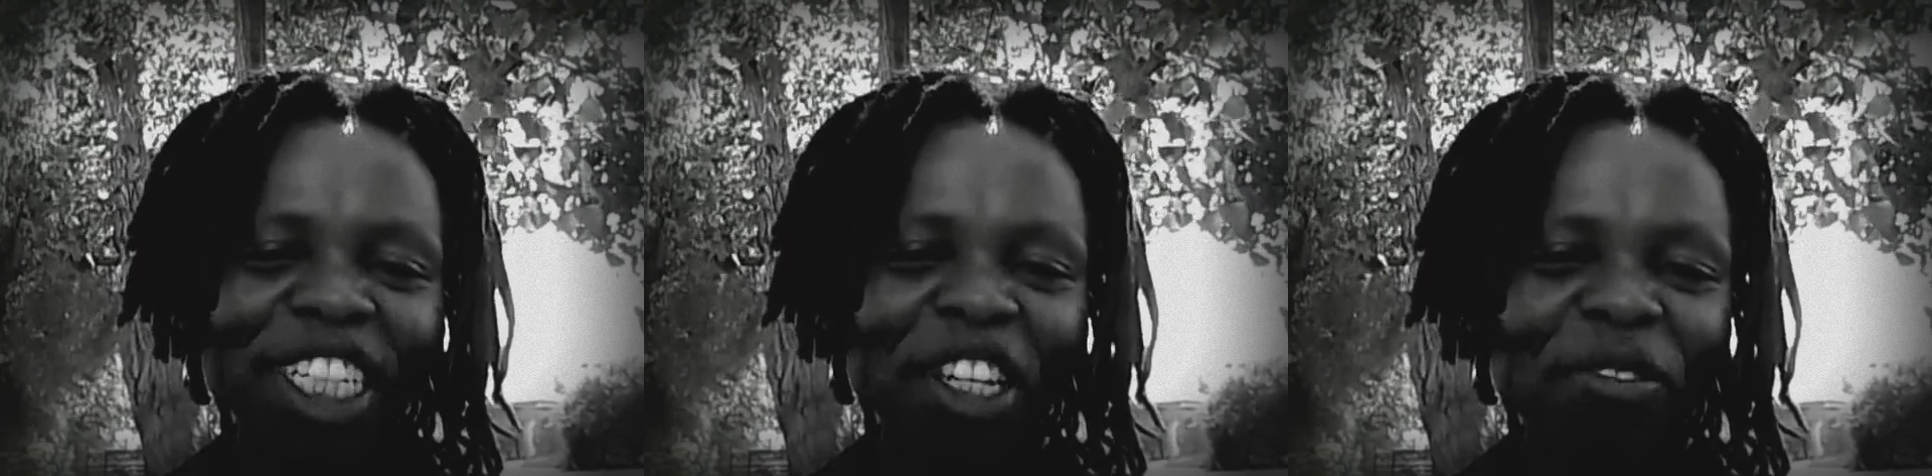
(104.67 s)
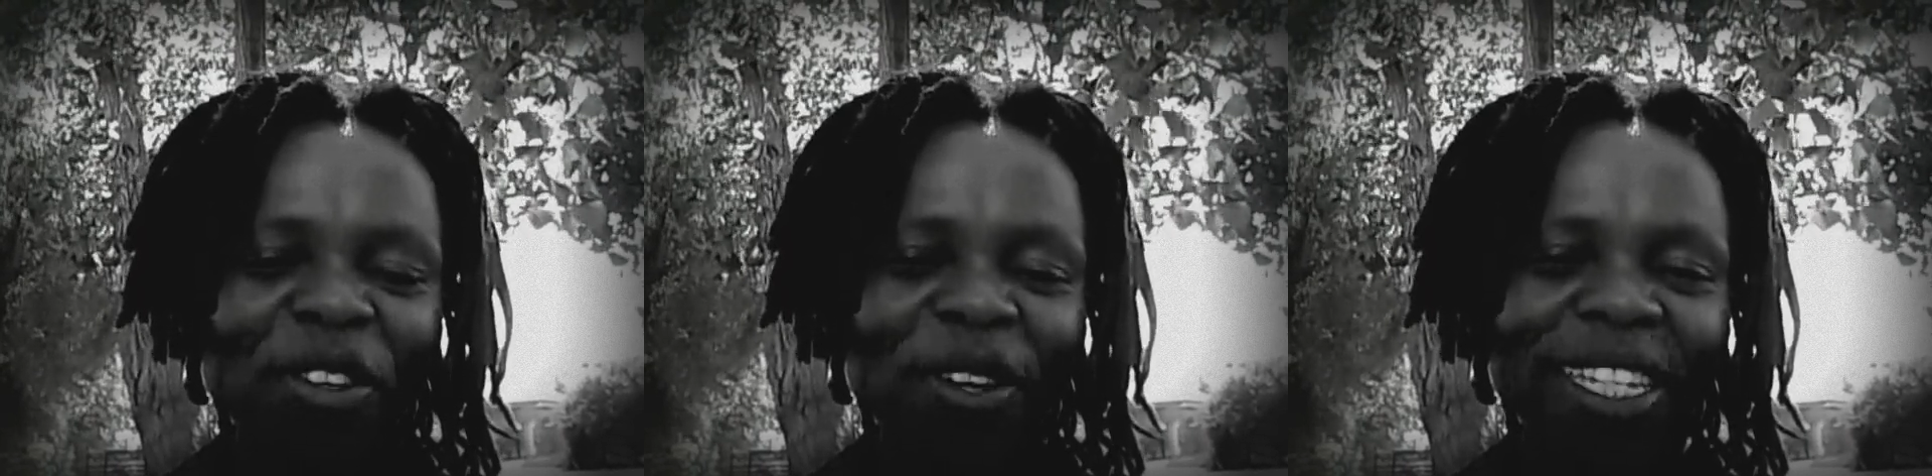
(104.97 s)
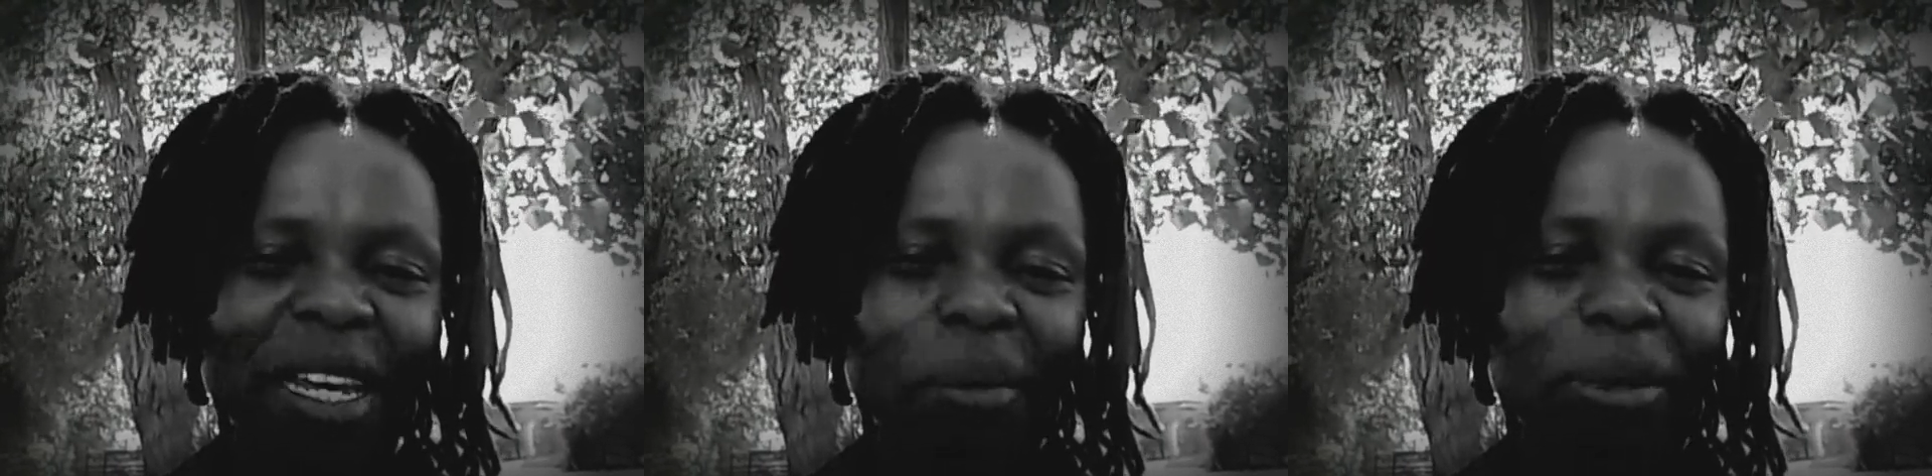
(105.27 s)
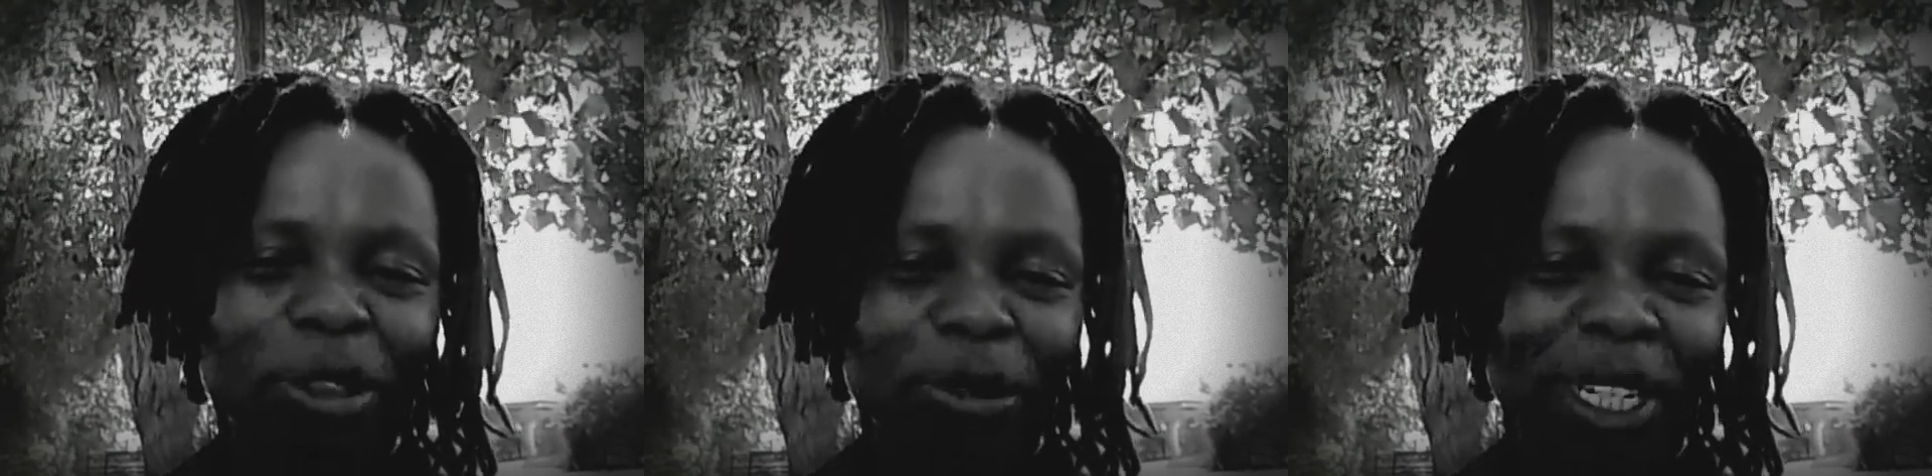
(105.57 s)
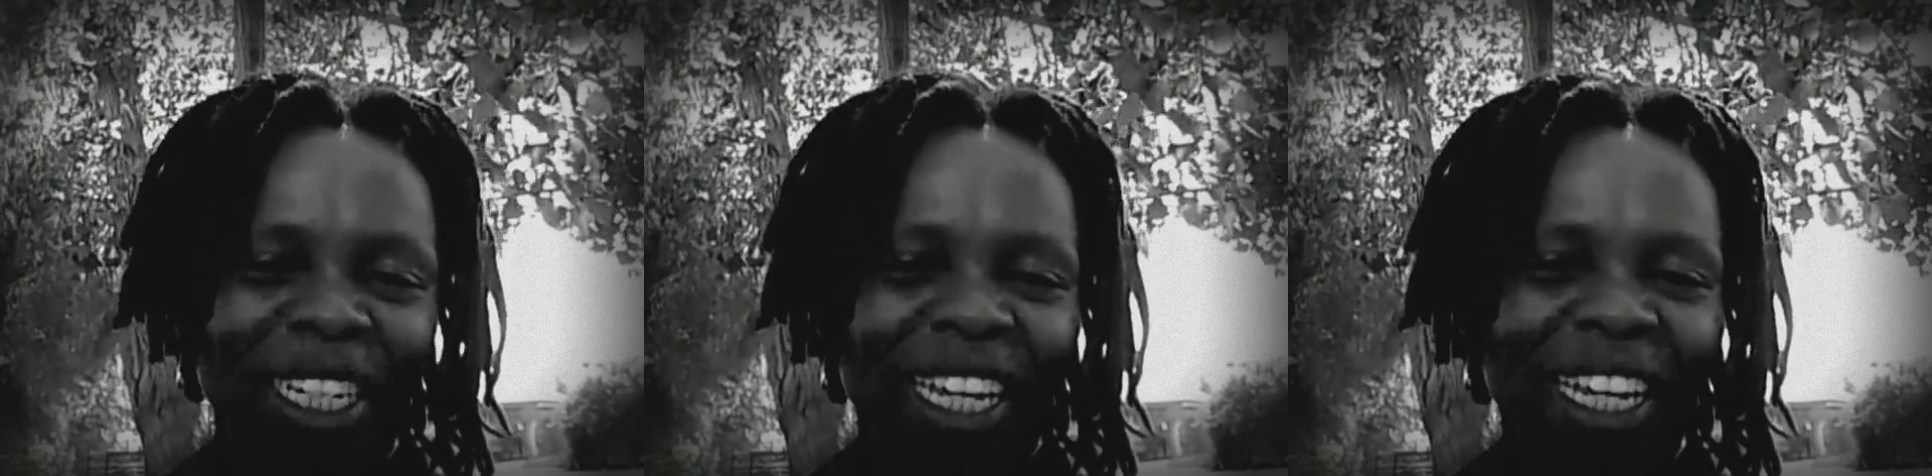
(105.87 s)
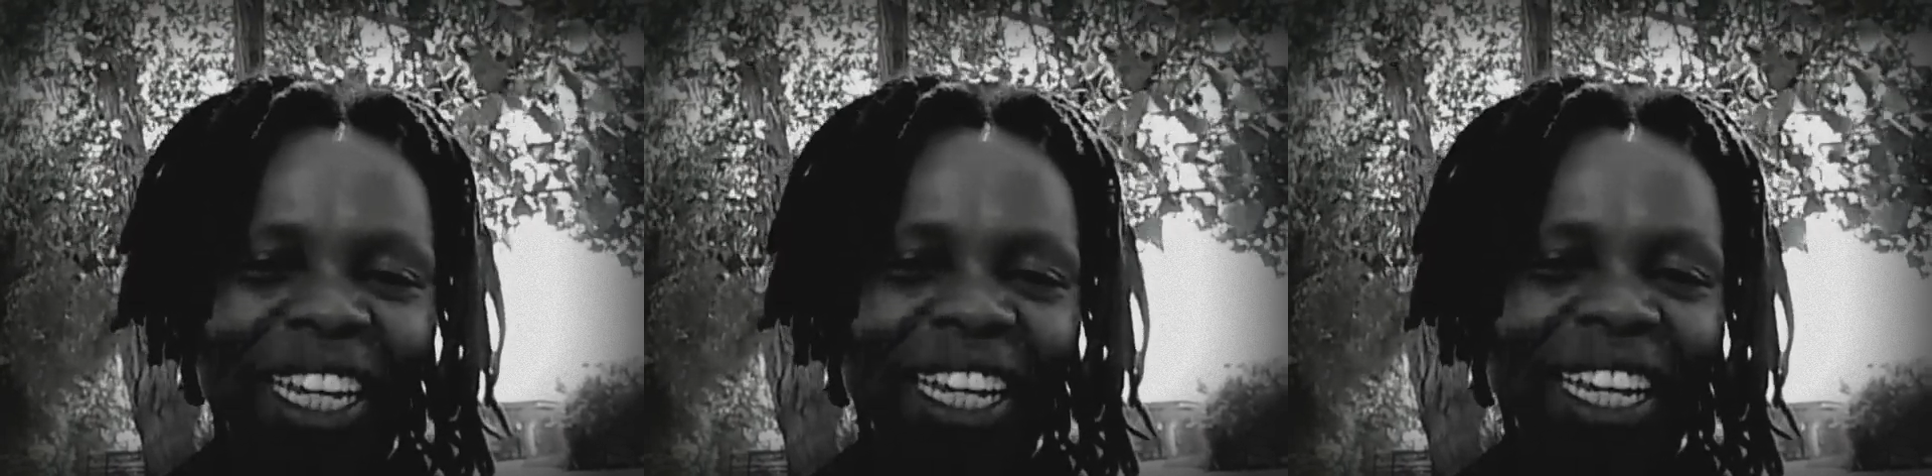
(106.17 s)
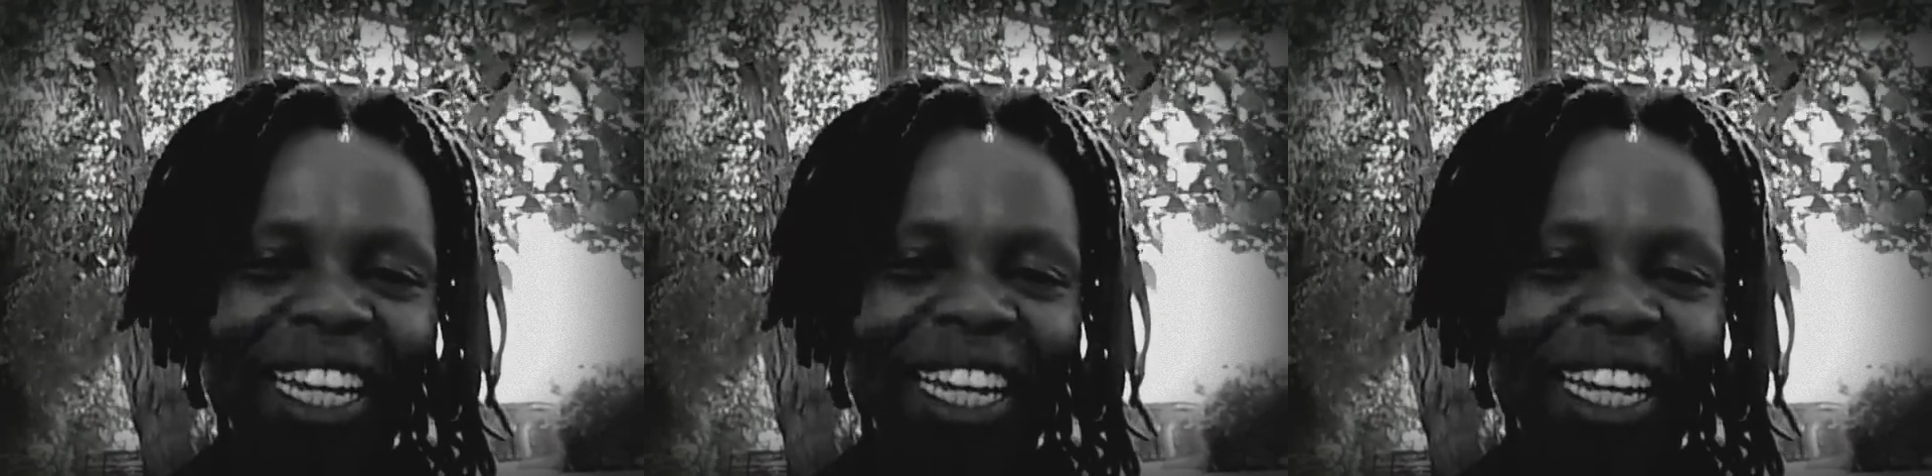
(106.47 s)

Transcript: give you a sample reading